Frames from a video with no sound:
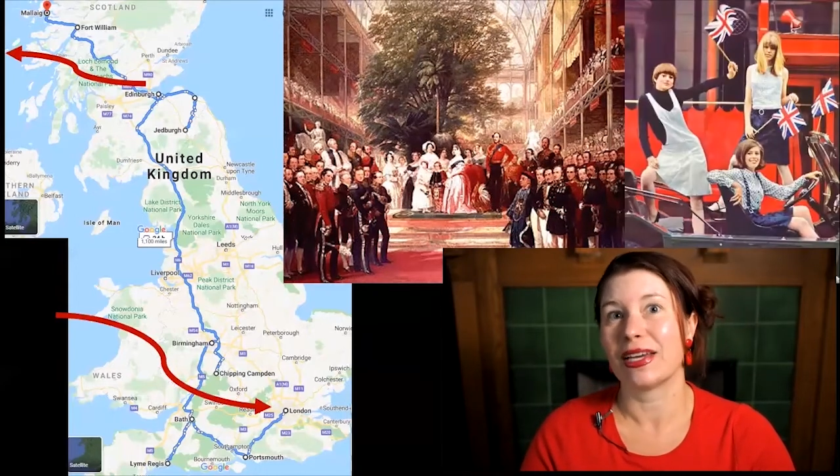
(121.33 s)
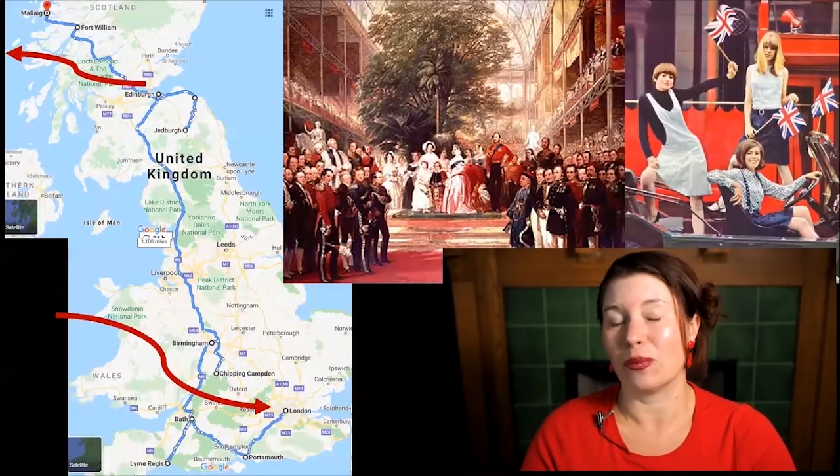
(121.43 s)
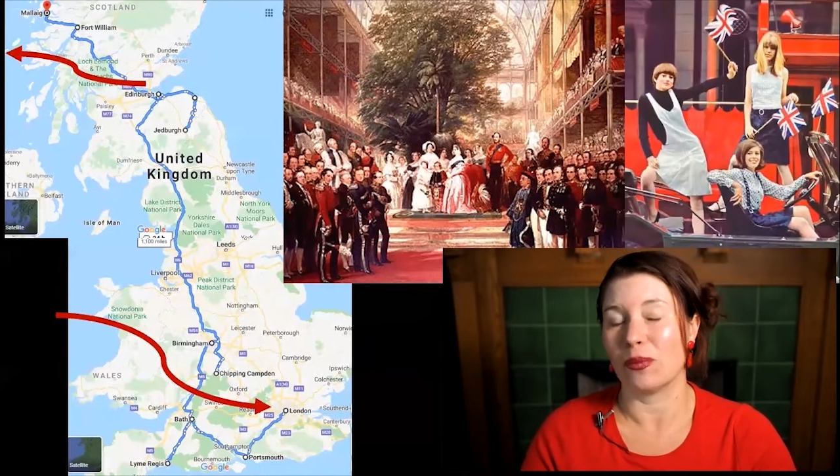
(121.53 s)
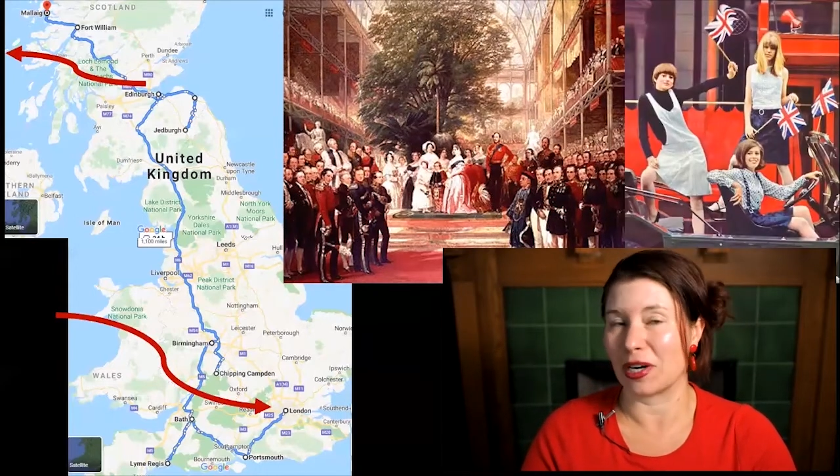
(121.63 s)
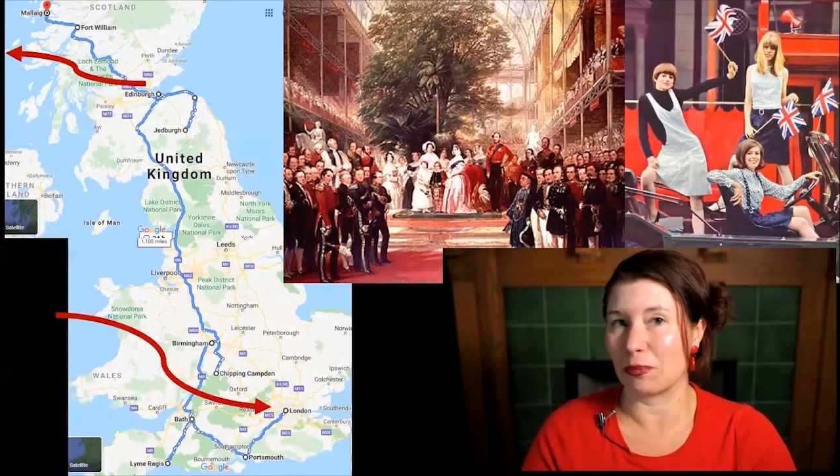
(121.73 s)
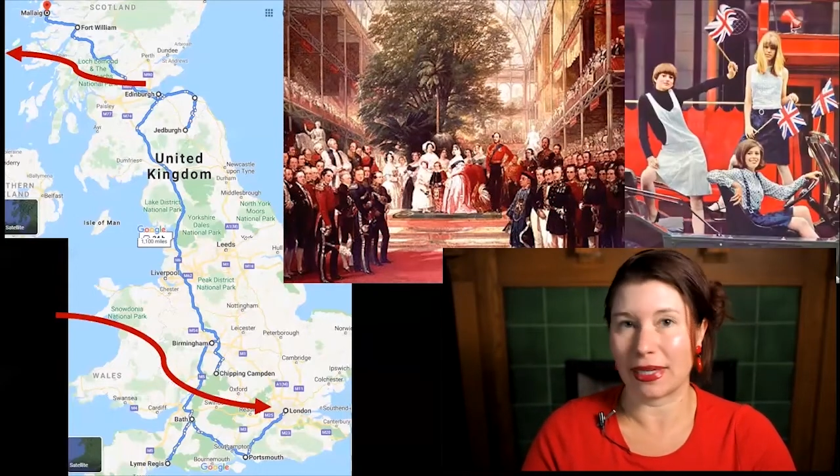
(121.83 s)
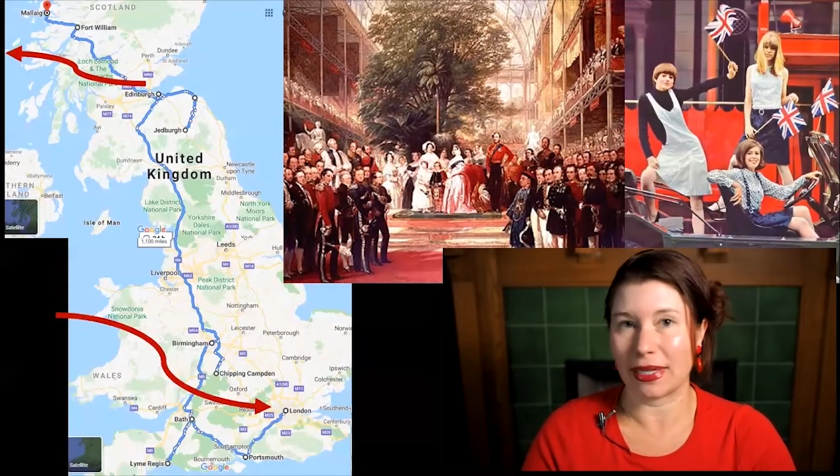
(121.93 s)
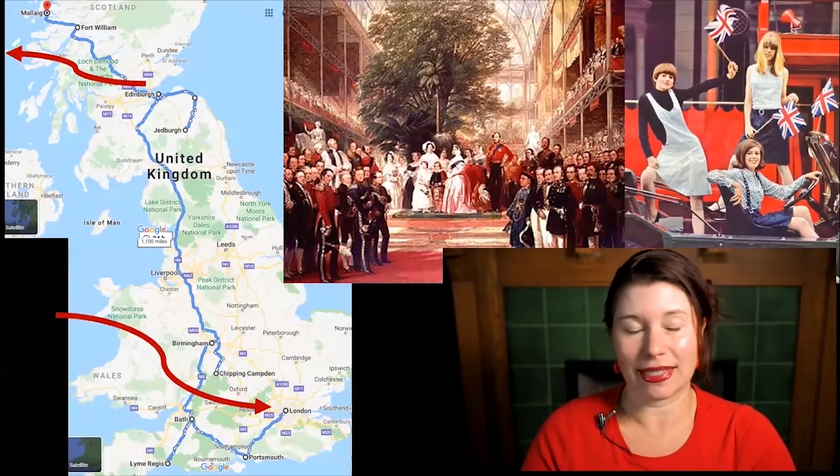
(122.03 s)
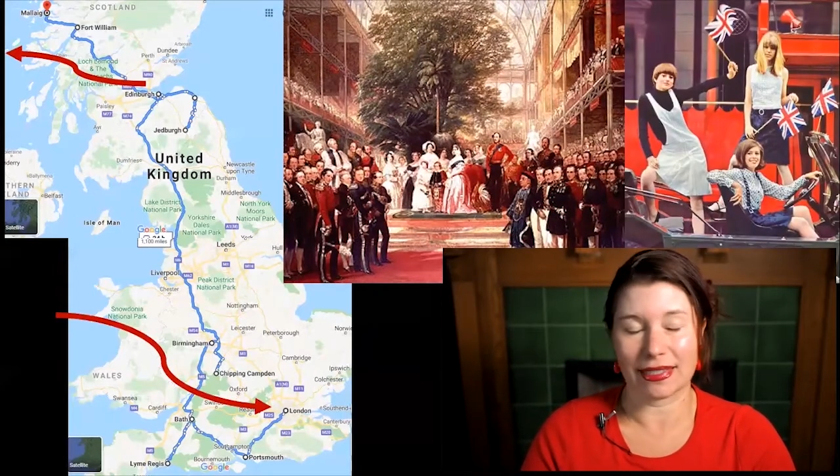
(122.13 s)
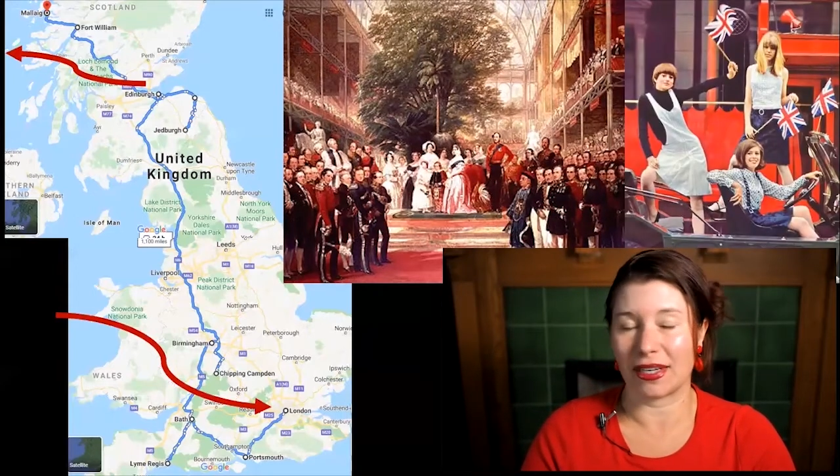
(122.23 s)
where plate
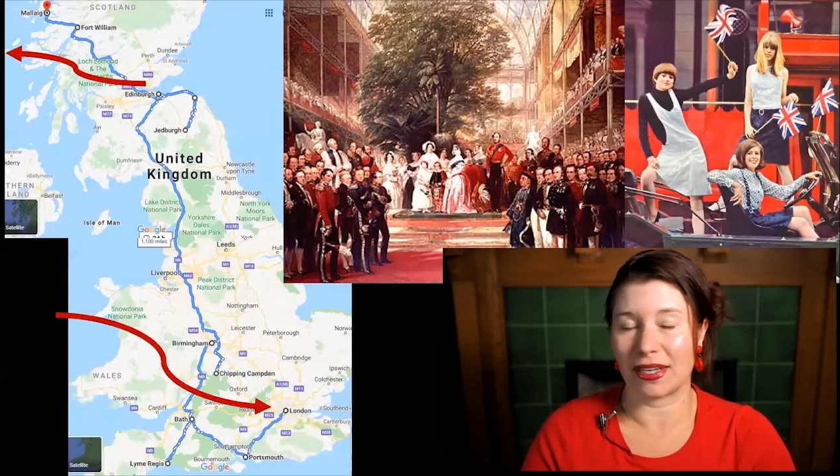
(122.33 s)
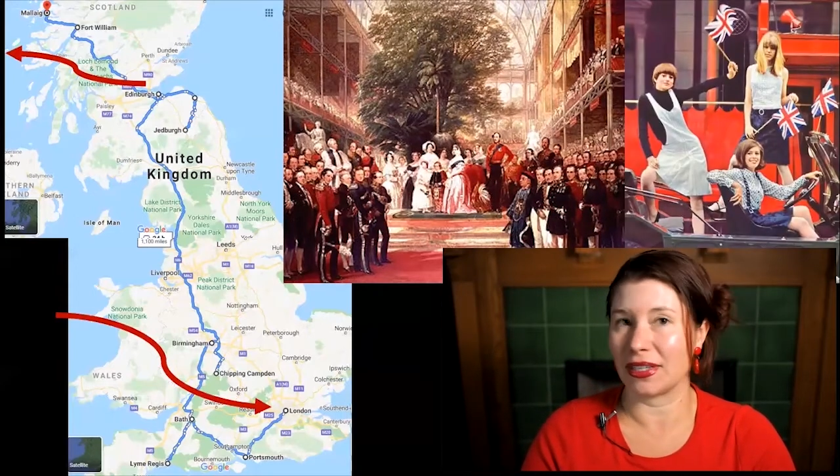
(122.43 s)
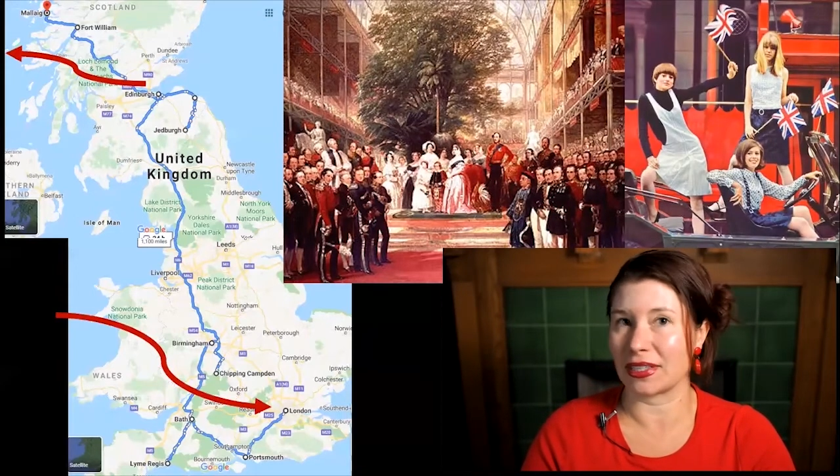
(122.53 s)
tectonics